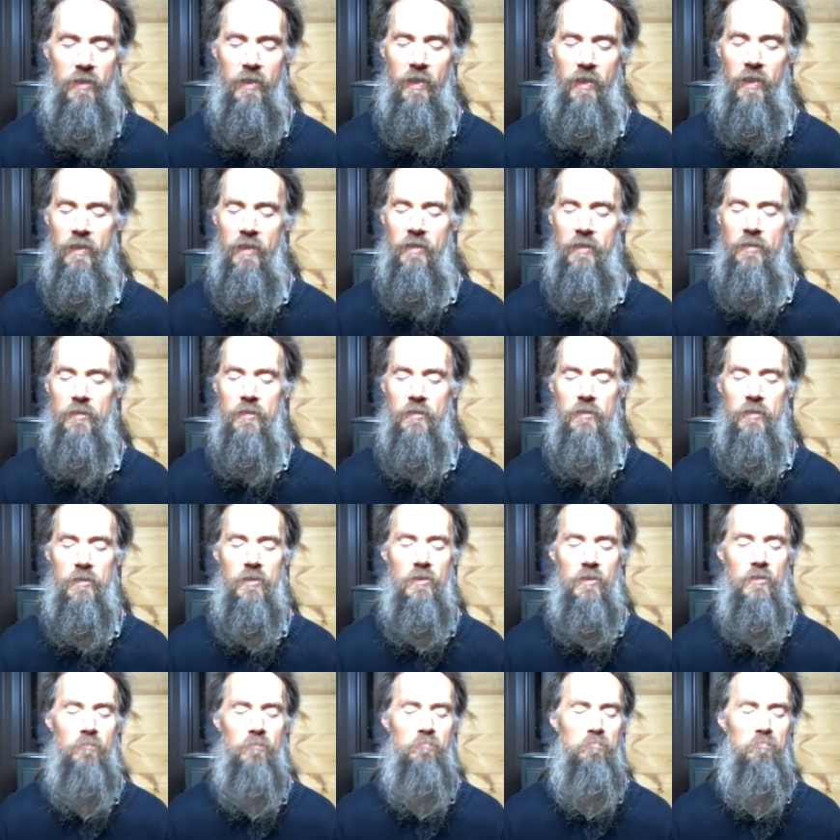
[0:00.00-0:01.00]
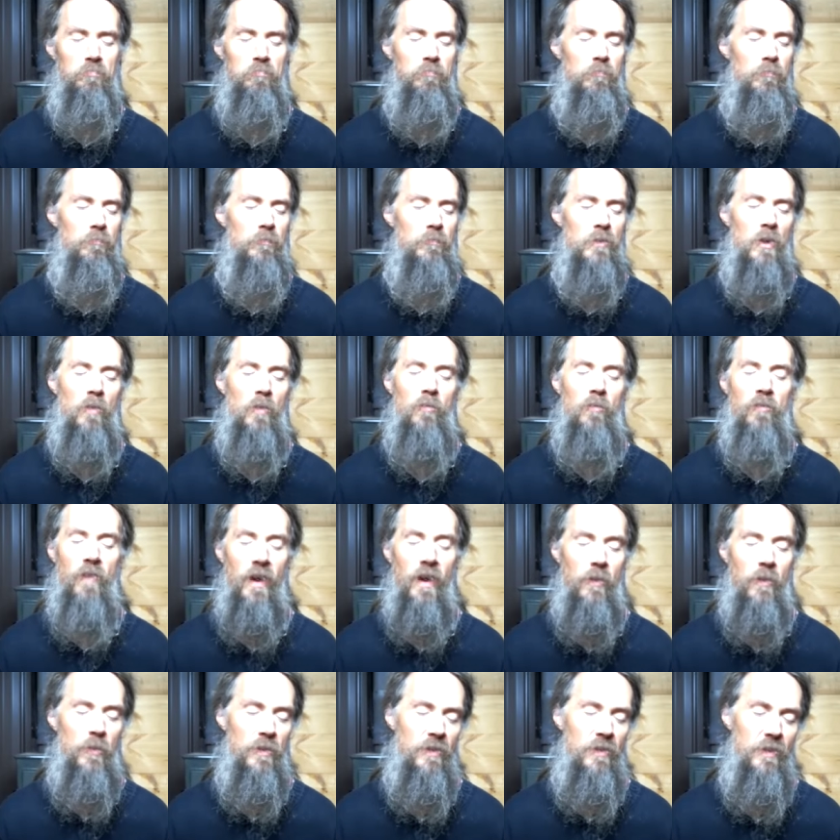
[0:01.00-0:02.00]
and you don't
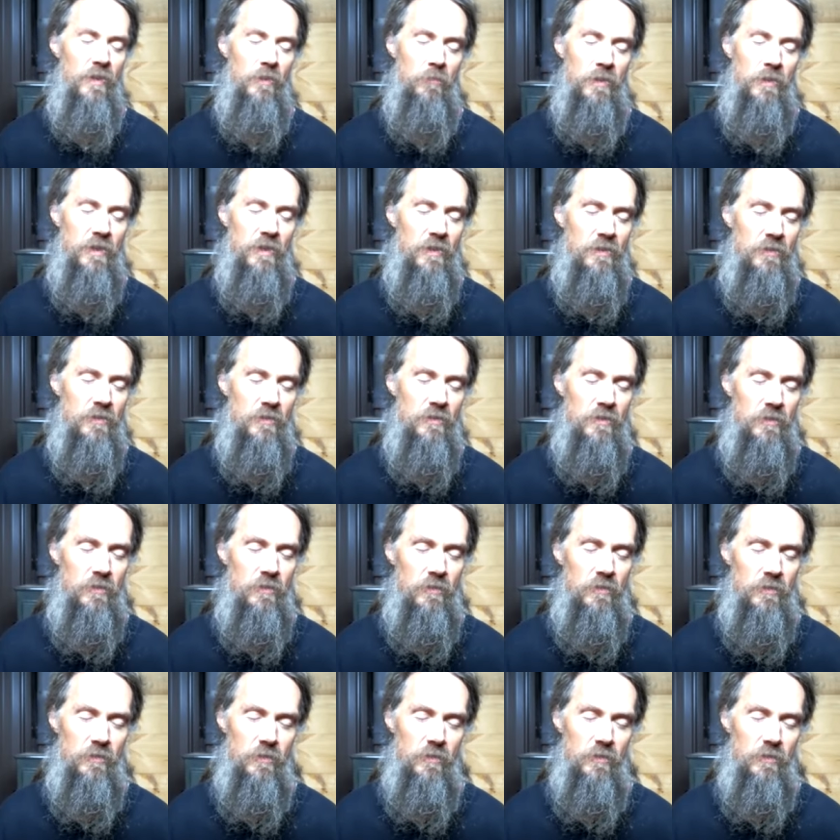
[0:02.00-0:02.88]
fight with it because uh,